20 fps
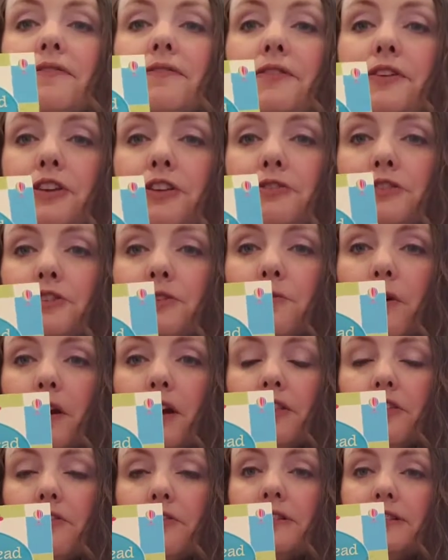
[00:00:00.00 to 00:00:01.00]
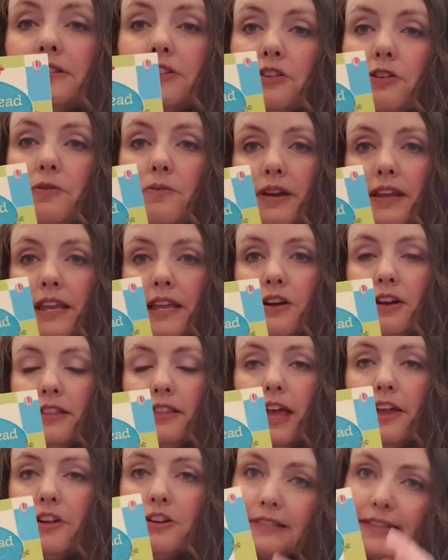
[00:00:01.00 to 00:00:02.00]
for you to work through. So you're working on
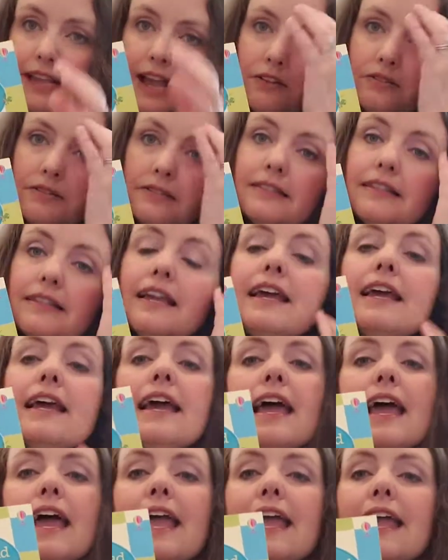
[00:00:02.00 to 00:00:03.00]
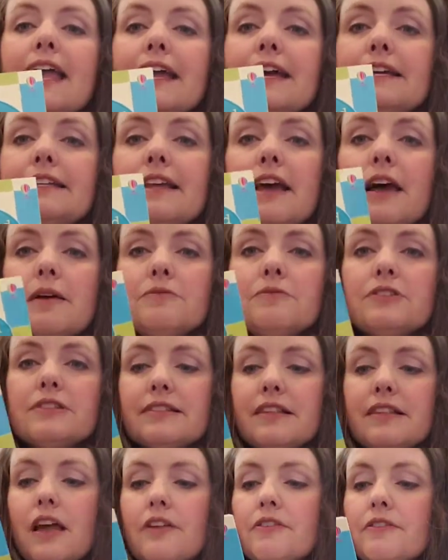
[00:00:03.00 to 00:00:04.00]
letter sounds and
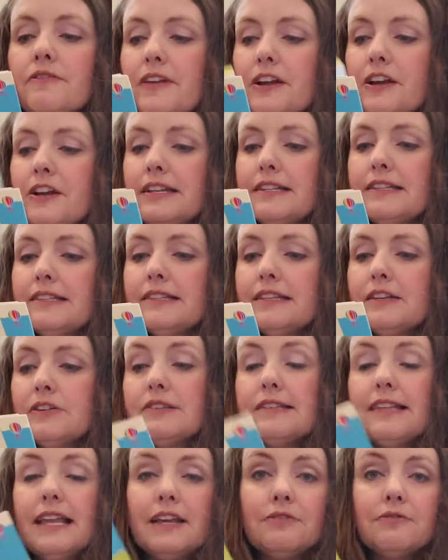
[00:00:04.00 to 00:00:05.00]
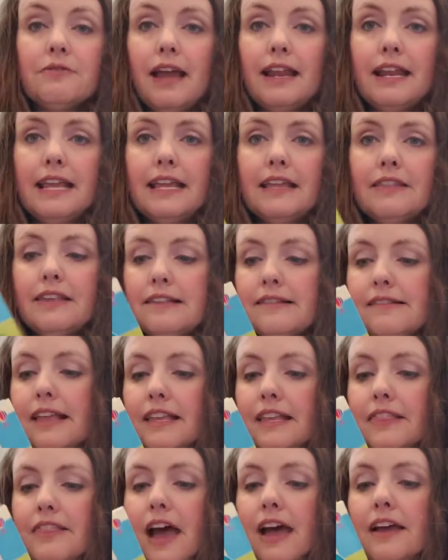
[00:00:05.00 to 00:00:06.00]
just other various skills, handwriting, things
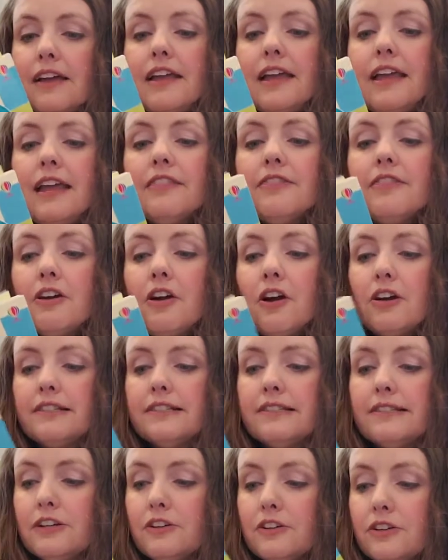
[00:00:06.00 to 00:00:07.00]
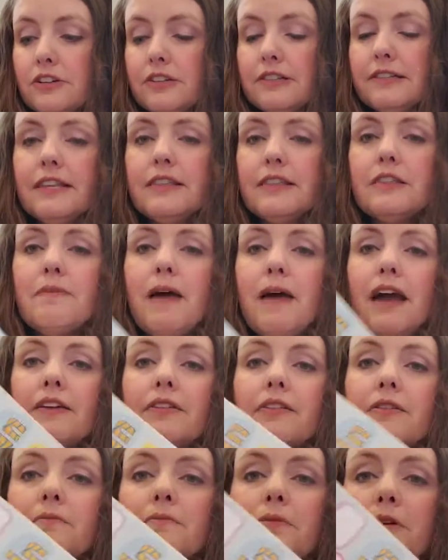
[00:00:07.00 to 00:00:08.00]
like that. There are stickers in the back
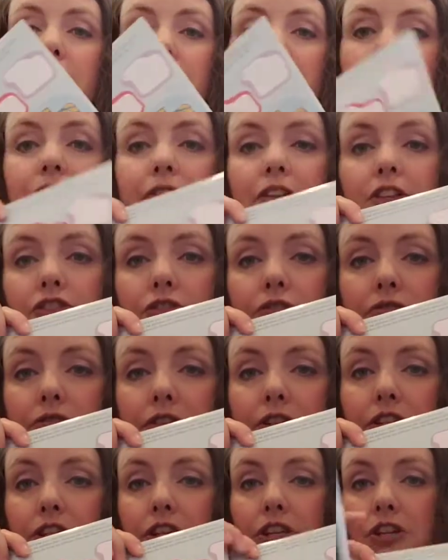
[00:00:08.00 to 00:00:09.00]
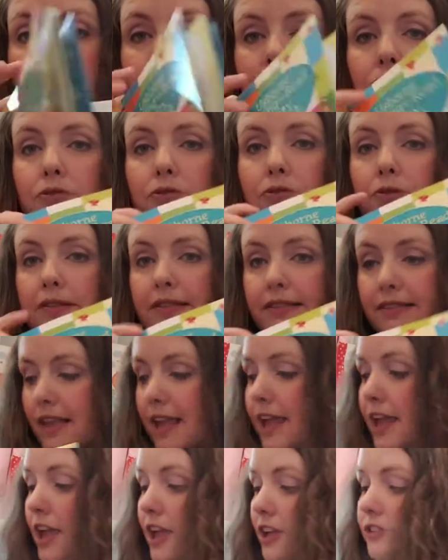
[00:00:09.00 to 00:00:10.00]
of the book for the children to use
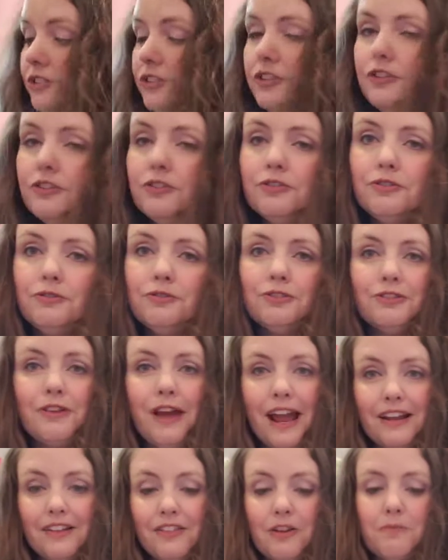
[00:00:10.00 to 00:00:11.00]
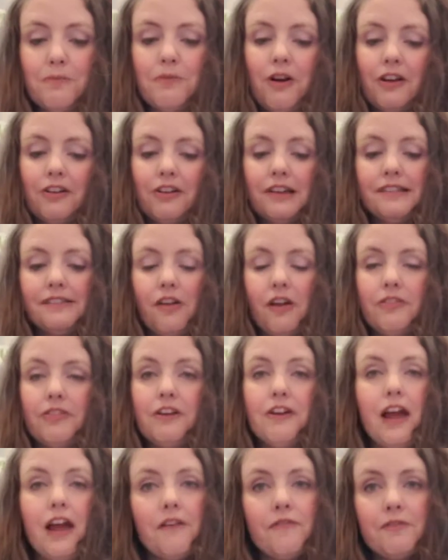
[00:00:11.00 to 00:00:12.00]
to track their progress on
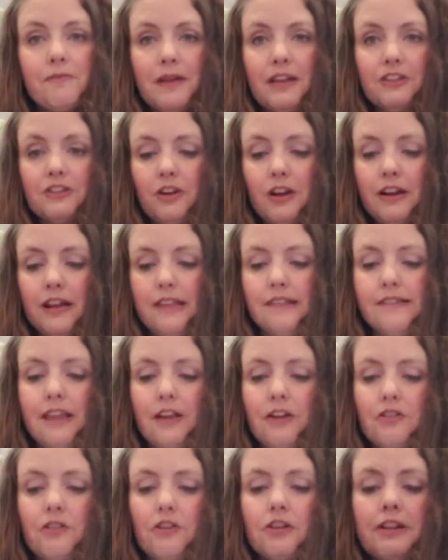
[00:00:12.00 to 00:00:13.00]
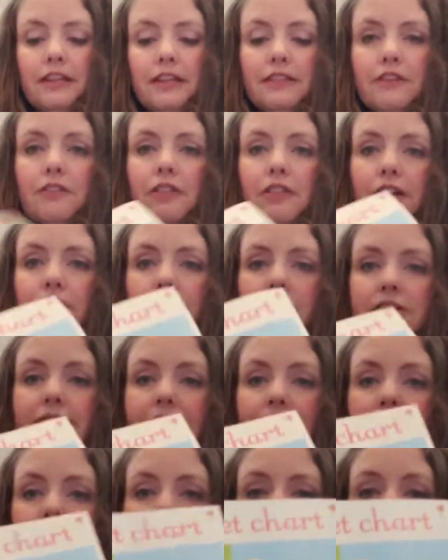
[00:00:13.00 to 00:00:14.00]
their alphabet chart as they are learning their letters
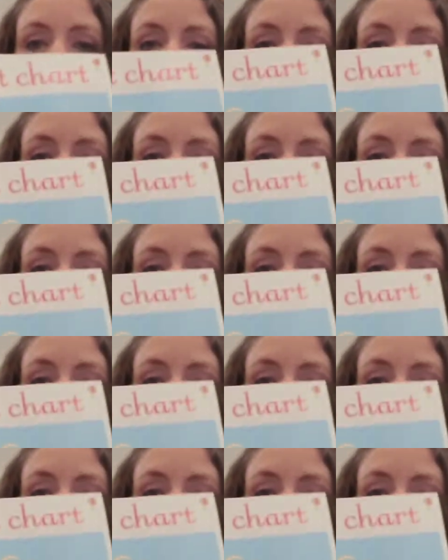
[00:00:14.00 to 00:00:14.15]
and their